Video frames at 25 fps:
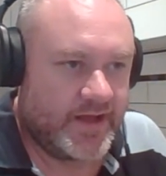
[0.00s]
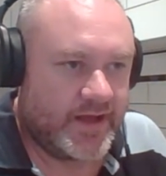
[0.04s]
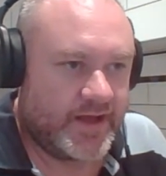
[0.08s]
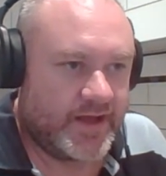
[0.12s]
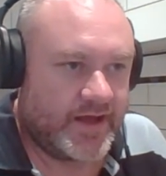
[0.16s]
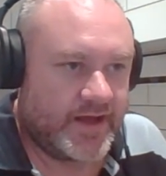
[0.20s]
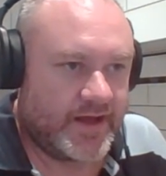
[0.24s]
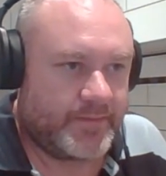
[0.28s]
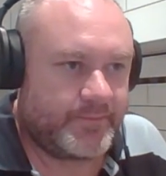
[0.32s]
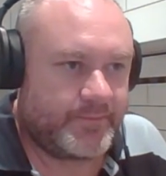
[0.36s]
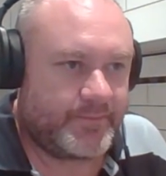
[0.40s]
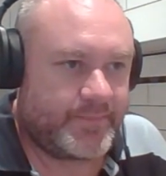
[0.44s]

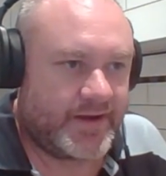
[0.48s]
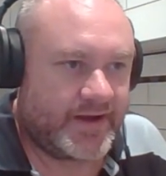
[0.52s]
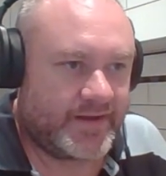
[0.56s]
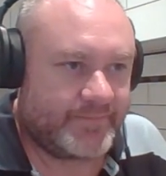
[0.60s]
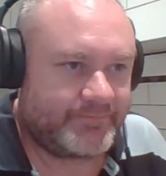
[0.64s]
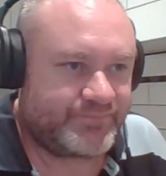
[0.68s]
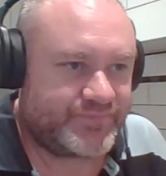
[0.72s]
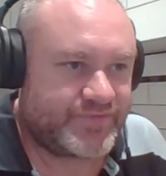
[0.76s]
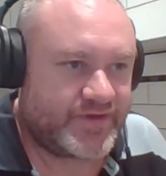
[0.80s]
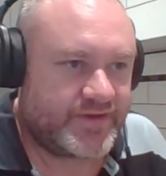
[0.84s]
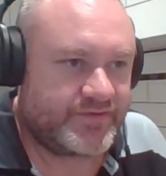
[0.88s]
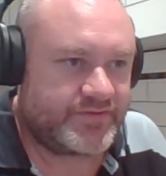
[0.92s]

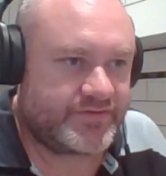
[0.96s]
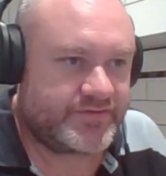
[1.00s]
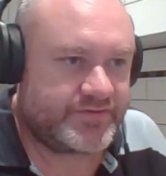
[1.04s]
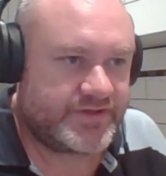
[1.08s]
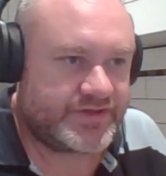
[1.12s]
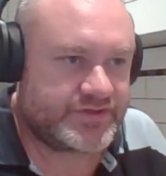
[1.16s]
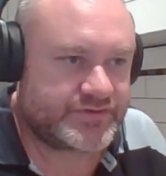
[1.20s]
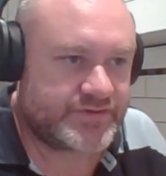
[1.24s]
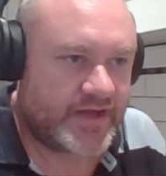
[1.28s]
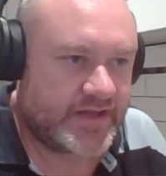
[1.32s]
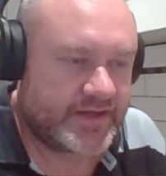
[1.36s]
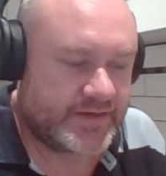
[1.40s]
But
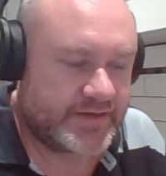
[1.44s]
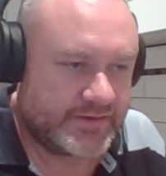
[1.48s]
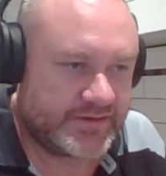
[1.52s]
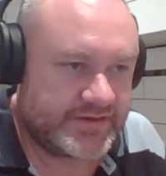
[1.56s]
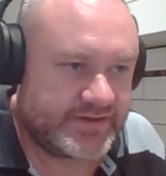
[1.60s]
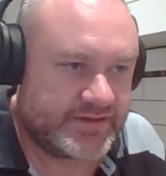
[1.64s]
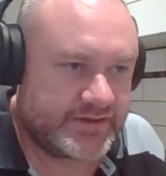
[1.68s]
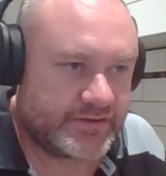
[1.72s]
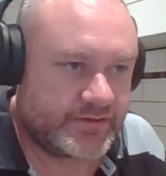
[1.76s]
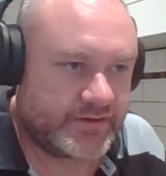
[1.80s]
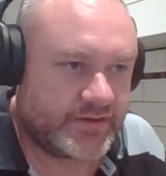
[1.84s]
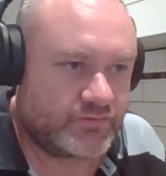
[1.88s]
the
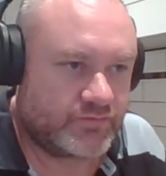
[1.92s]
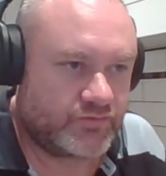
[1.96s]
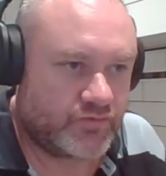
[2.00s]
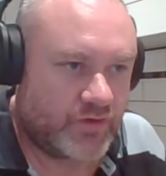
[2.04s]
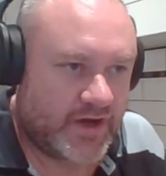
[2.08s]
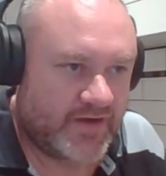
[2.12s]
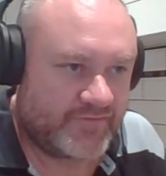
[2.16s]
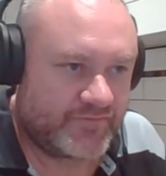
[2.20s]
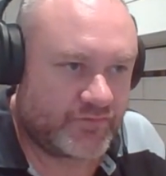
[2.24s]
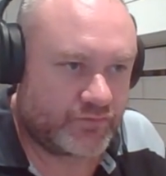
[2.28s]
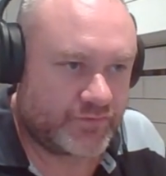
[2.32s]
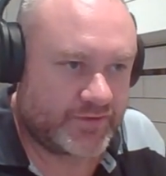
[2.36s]
Australia-India
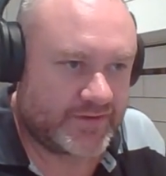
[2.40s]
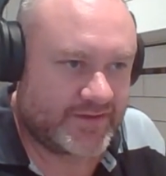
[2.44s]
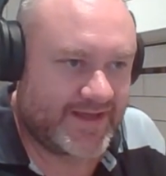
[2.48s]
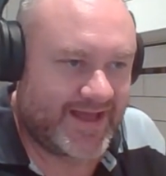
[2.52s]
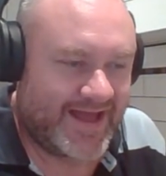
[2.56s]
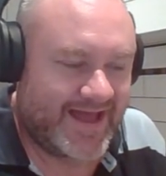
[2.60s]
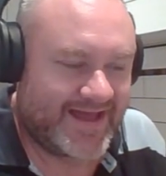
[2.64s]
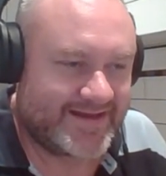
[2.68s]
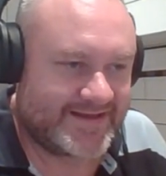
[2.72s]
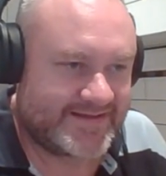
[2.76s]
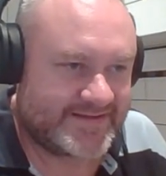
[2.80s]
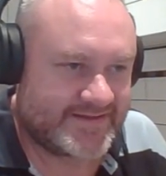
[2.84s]
rivalry
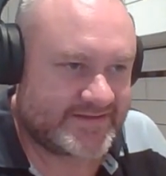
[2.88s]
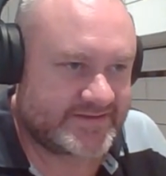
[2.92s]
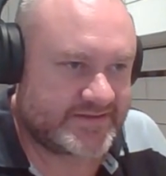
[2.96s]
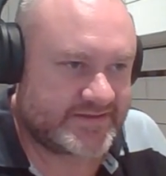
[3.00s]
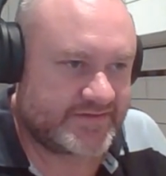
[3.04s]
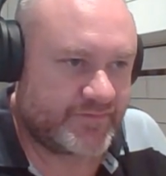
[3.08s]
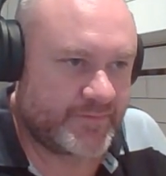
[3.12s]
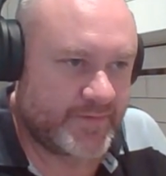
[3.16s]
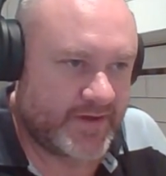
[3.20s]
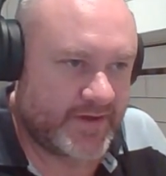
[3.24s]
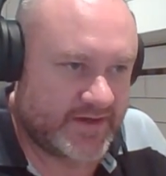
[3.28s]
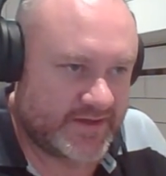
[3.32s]
had
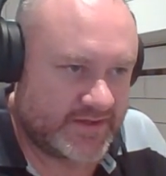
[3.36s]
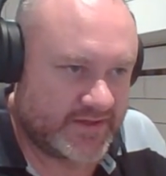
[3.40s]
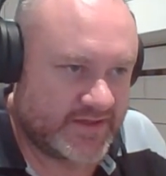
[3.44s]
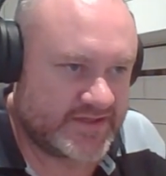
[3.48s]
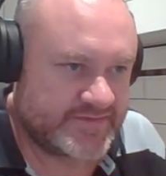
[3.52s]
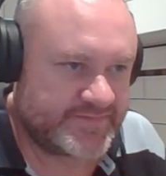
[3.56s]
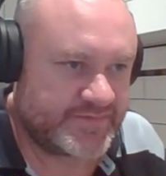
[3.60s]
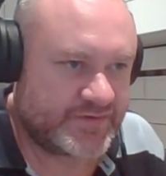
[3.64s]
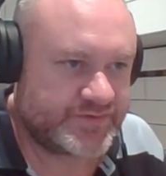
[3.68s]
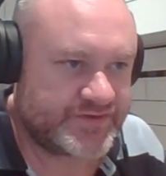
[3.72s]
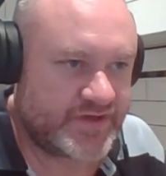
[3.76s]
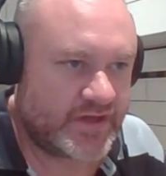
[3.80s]
existed for many
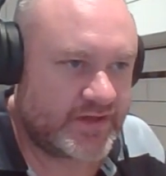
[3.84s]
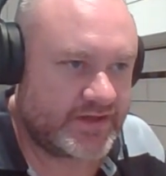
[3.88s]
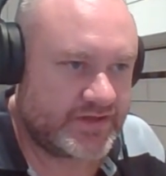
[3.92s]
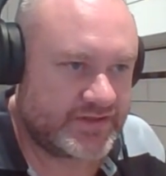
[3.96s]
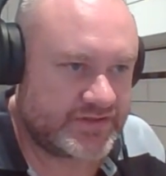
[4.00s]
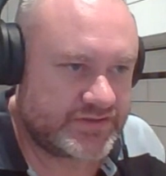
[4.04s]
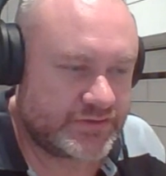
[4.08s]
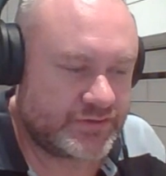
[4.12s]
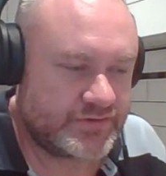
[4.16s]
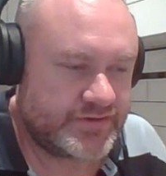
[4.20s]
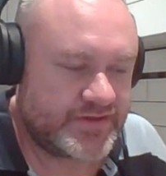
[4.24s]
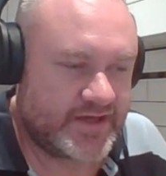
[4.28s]
years, but it was only
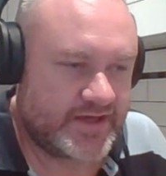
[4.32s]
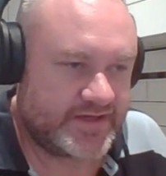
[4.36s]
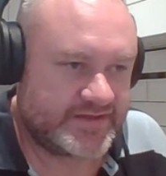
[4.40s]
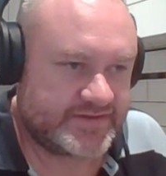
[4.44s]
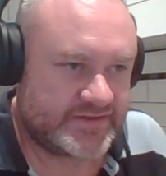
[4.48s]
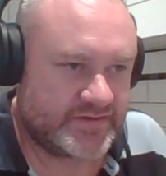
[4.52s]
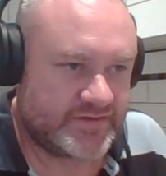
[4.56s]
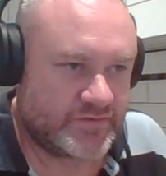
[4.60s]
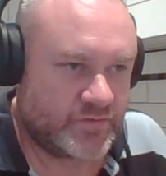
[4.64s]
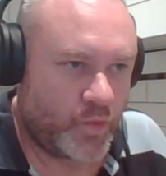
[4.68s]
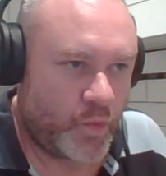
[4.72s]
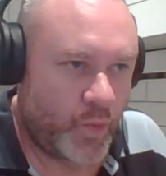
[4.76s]
in
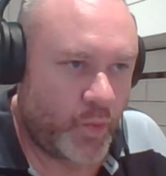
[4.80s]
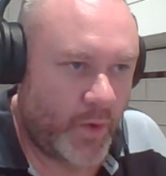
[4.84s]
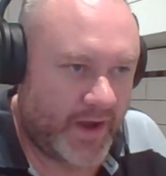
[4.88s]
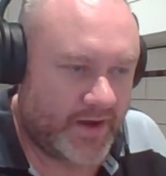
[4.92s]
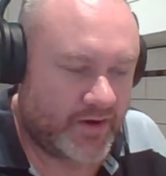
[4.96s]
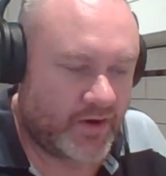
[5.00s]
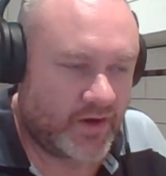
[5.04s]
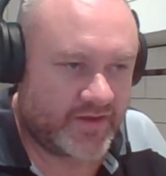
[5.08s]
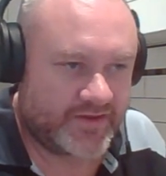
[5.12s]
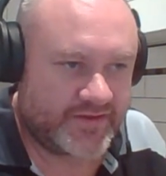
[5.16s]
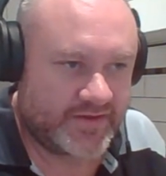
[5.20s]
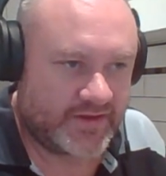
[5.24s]

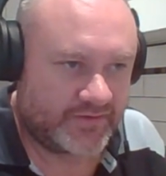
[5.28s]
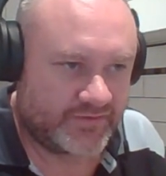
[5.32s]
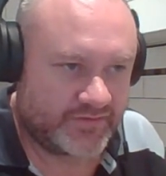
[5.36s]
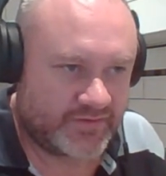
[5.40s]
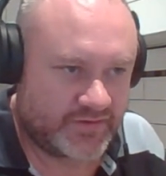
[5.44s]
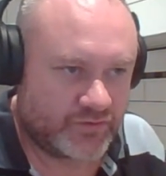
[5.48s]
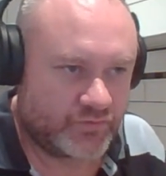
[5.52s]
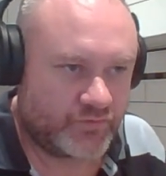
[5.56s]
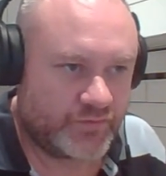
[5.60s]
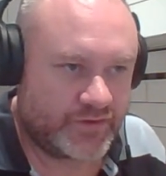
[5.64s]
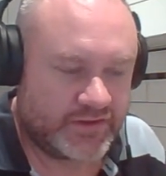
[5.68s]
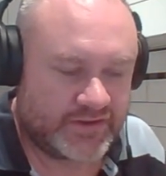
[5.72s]
2001, I think,
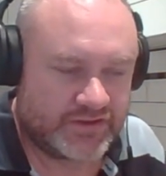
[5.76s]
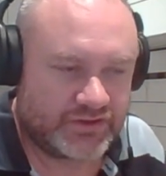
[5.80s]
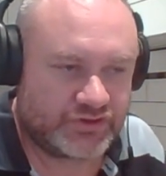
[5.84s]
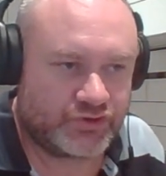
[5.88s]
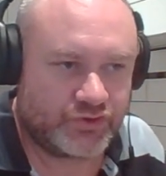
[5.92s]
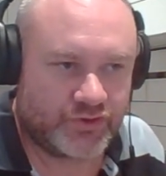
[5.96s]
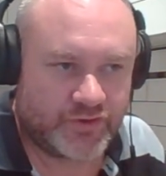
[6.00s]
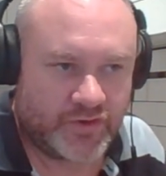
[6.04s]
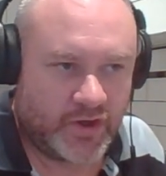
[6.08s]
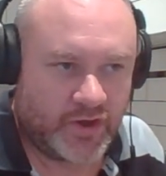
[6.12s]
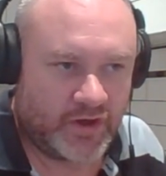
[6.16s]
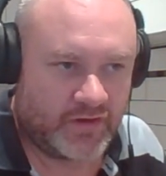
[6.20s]
that it really
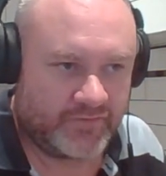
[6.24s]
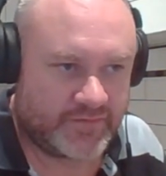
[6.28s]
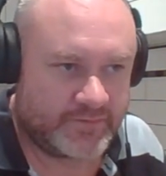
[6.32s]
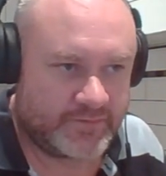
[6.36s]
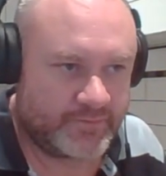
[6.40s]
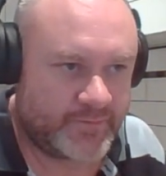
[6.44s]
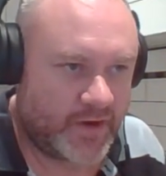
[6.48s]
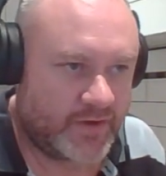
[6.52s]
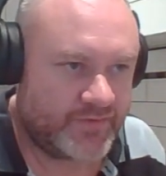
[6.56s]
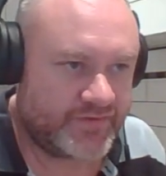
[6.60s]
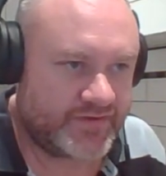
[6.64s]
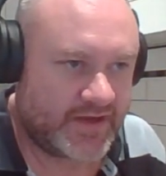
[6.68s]
took off
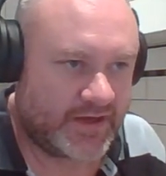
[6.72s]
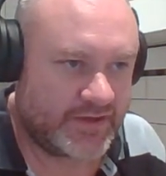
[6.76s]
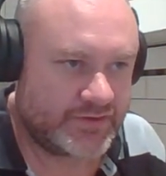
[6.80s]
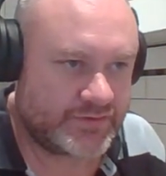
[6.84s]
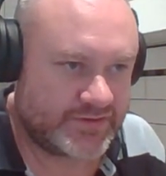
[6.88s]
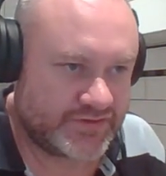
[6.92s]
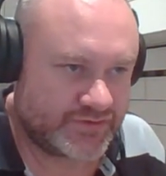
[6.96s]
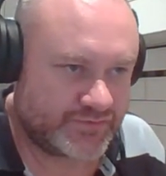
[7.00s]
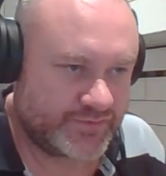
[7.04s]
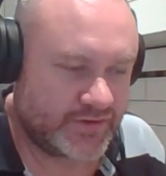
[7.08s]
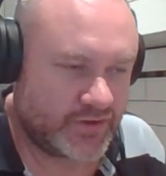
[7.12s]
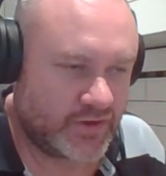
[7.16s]
and both
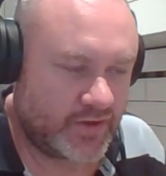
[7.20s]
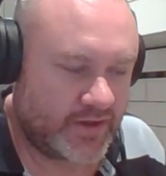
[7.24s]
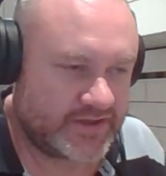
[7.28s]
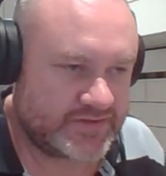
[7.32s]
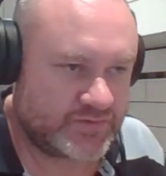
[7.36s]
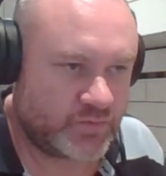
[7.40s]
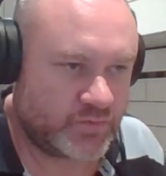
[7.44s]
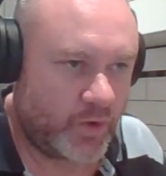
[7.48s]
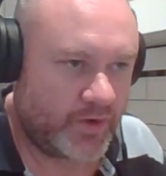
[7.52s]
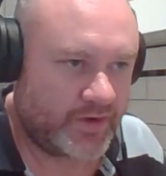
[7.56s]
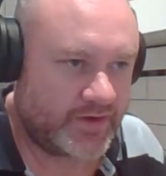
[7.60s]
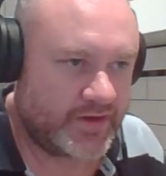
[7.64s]
countries
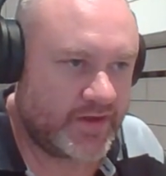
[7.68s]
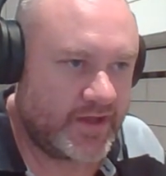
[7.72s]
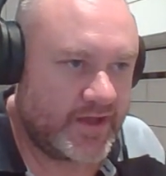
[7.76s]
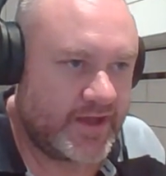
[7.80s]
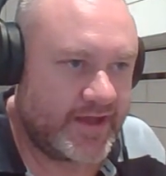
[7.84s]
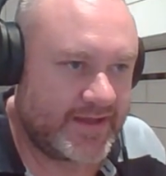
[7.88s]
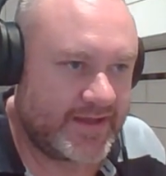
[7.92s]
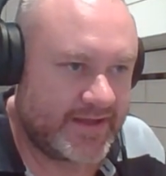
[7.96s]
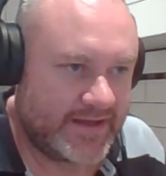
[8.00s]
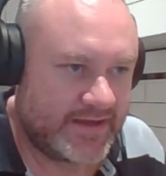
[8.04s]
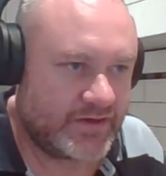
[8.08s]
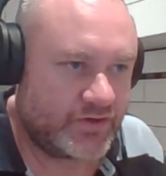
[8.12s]
realised what
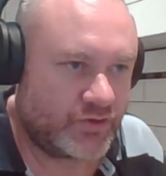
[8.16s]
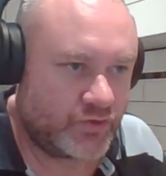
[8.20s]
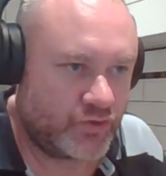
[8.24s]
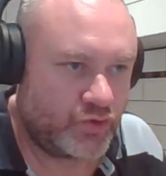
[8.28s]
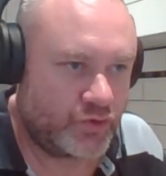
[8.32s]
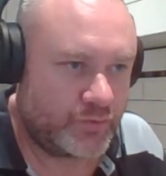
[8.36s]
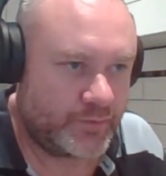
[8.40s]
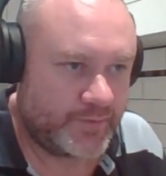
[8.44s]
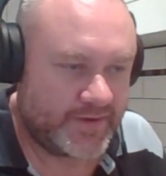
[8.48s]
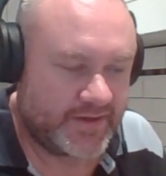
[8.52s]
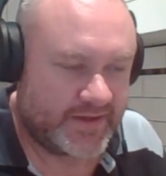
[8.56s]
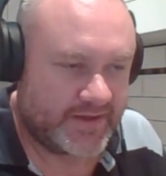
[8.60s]
it
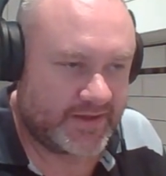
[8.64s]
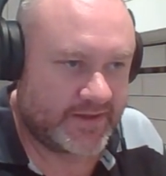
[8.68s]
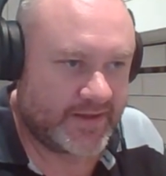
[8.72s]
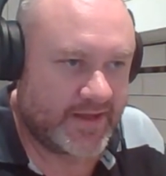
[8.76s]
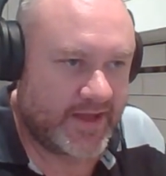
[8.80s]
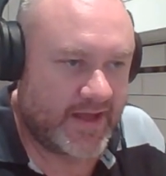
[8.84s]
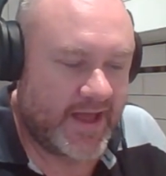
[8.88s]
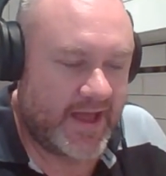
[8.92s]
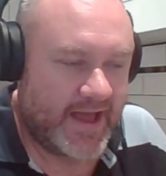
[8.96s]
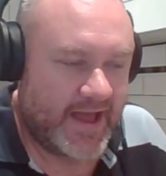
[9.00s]
could be.